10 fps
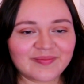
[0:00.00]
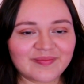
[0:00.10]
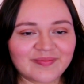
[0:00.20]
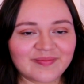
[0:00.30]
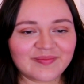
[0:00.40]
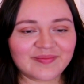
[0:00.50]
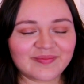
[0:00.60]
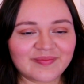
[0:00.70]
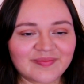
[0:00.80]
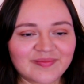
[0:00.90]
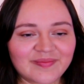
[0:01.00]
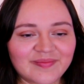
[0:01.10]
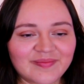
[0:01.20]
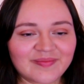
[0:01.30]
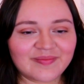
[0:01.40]

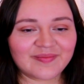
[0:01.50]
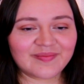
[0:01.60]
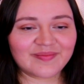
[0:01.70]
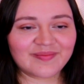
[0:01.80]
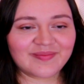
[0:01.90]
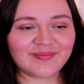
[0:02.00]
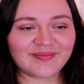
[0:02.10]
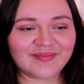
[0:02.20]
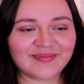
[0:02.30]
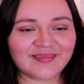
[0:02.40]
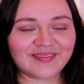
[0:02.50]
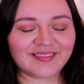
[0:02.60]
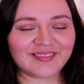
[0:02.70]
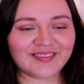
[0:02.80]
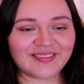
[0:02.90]

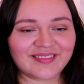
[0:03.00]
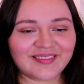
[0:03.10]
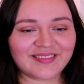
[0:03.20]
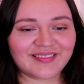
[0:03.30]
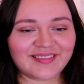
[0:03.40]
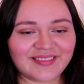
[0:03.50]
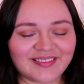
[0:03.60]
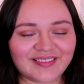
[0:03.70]
This person isn't speaking.